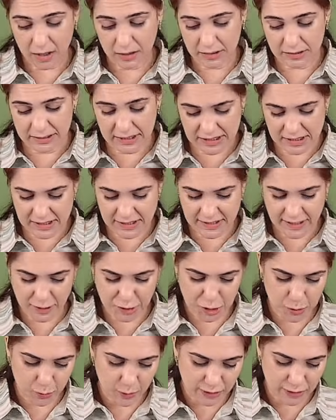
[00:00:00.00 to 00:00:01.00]
This is
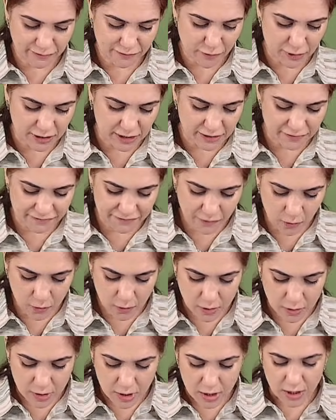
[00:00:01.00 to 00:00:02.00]
section
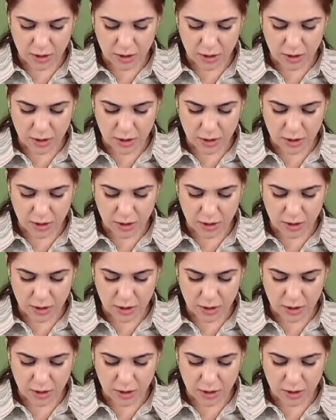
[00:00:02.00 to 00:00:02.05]
144.